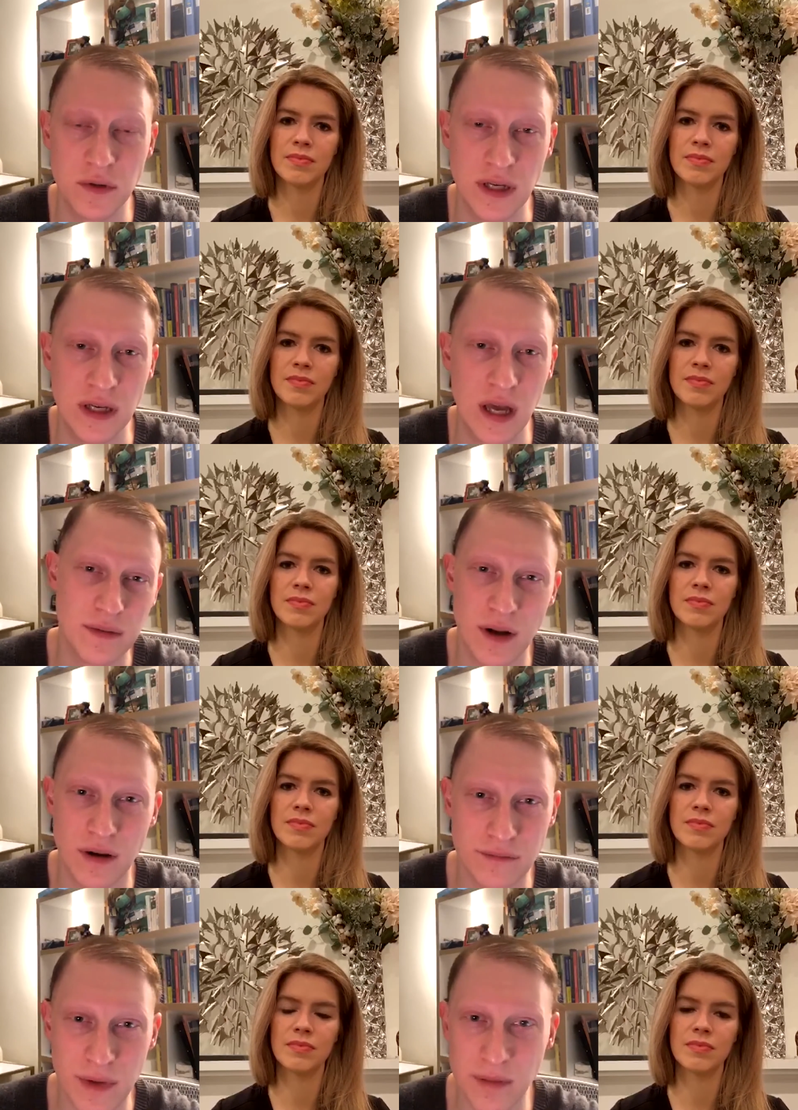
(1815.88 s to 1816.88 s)
Speaker 1: U E. You
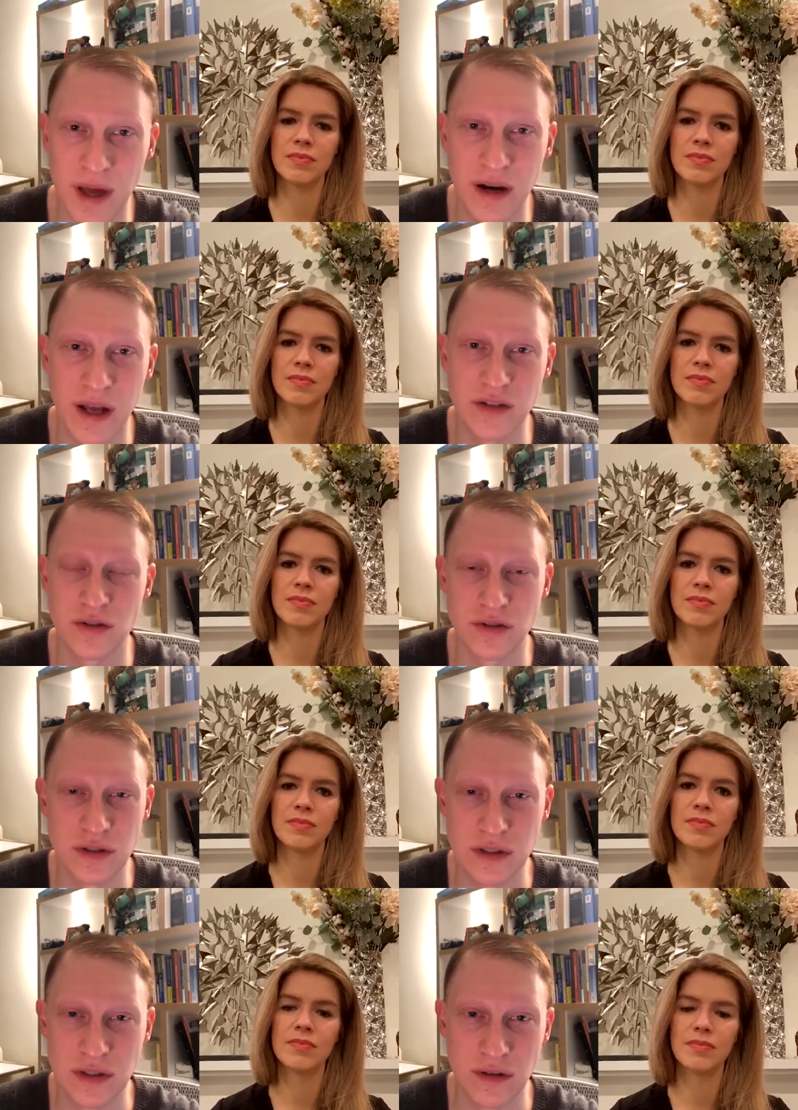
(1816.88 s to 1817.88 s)
know, I'm a head and neck
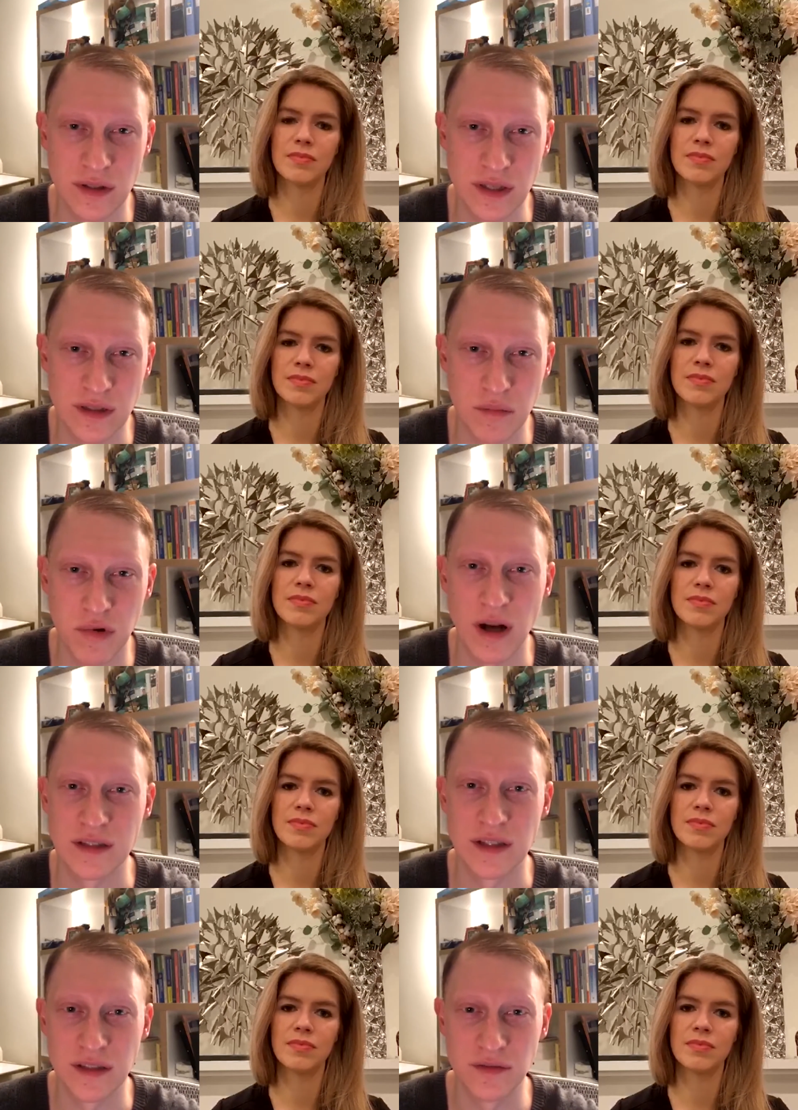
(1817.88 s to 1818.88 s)
surgeon, so the, the
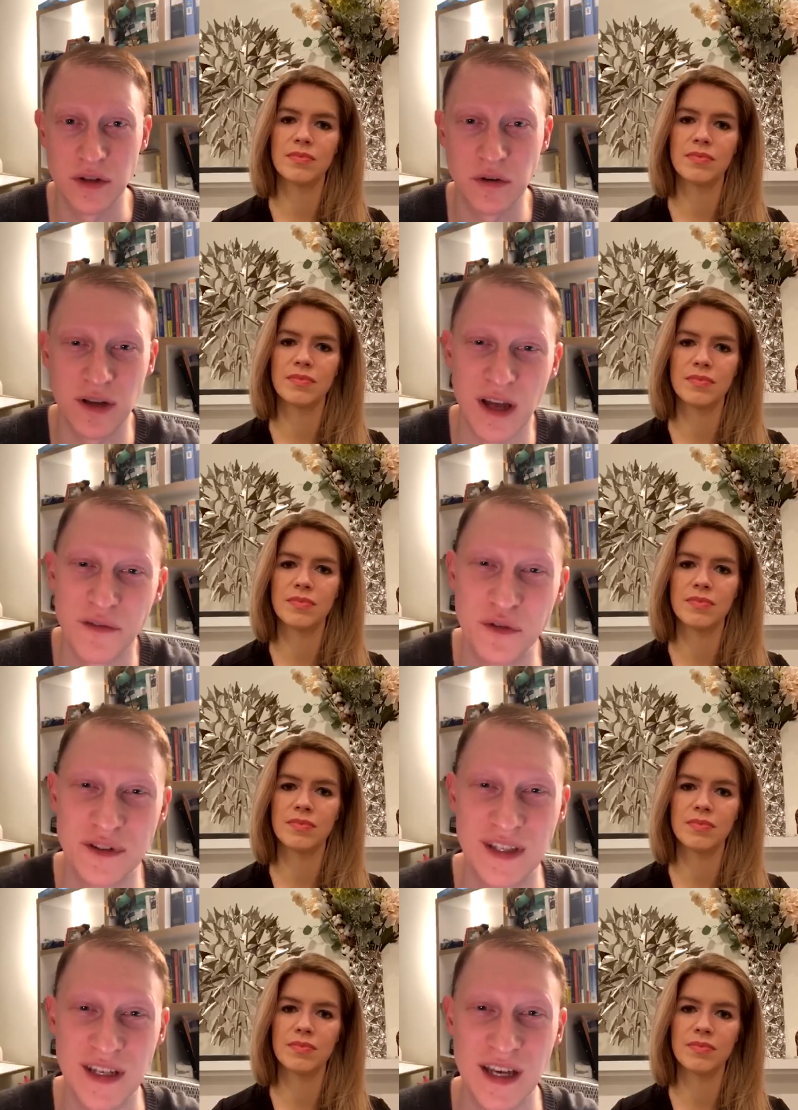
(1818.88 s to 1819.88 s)
process of doing F U
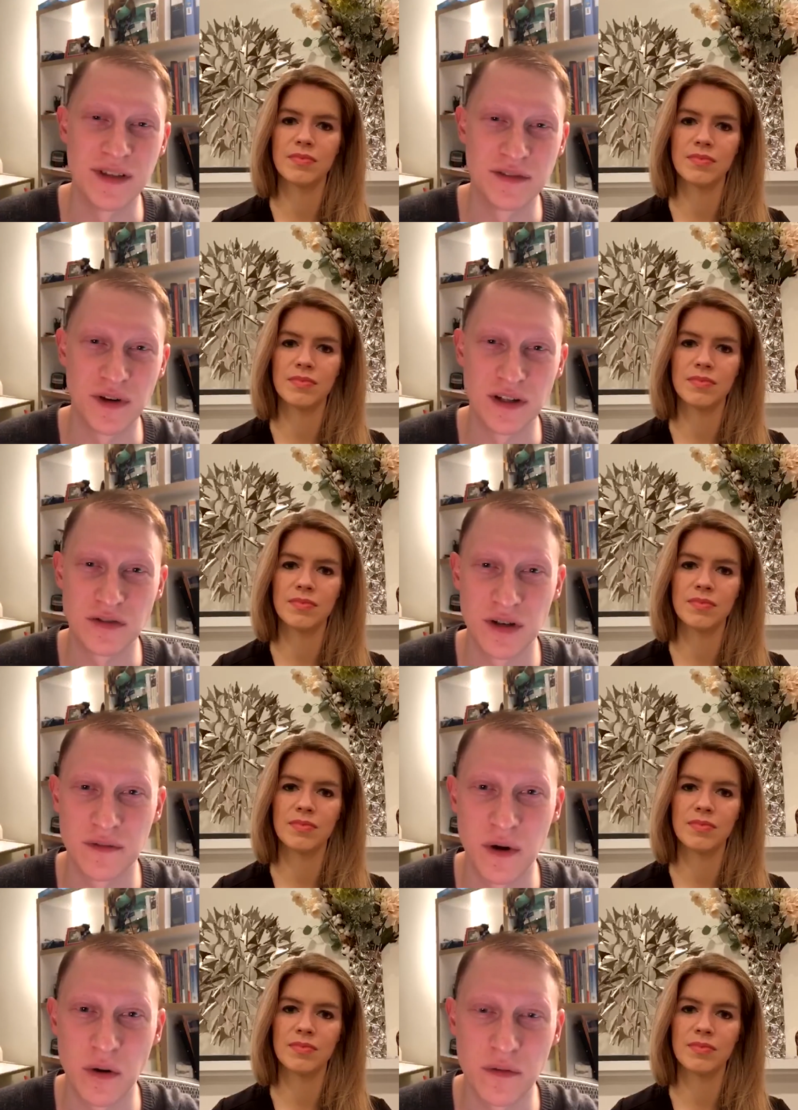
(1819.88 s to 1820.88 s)
T is very
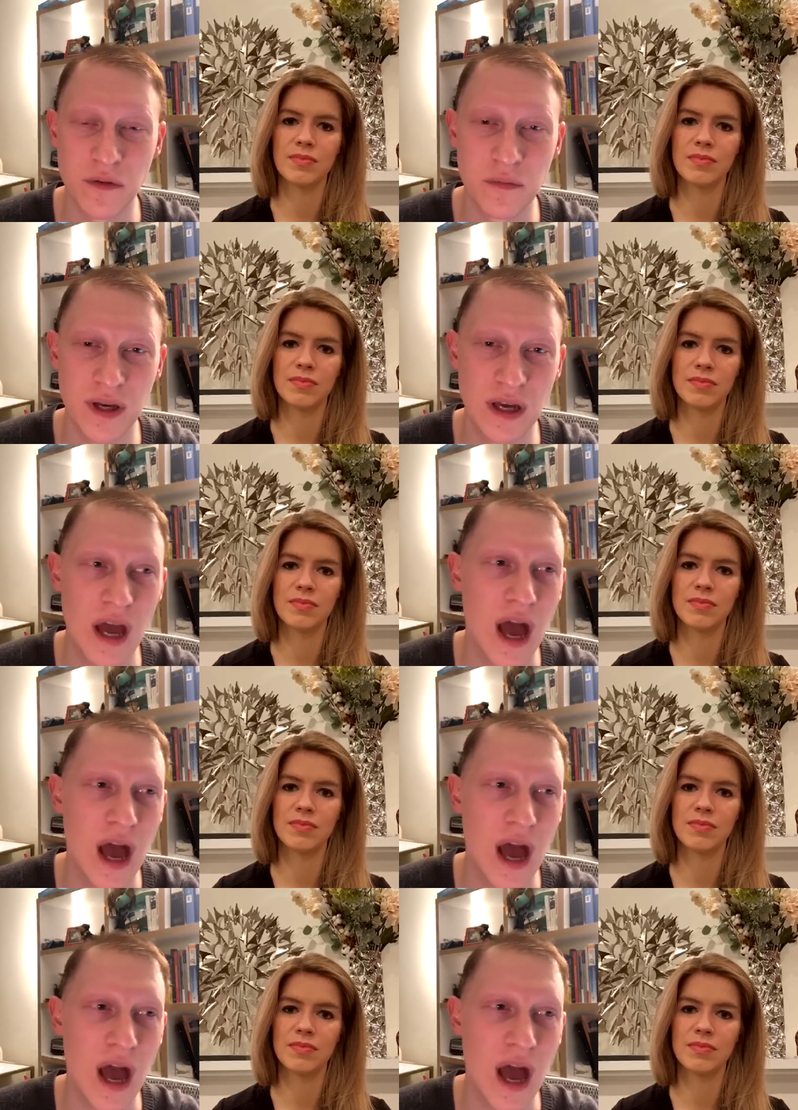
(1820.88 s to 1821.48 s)
straightforward for me.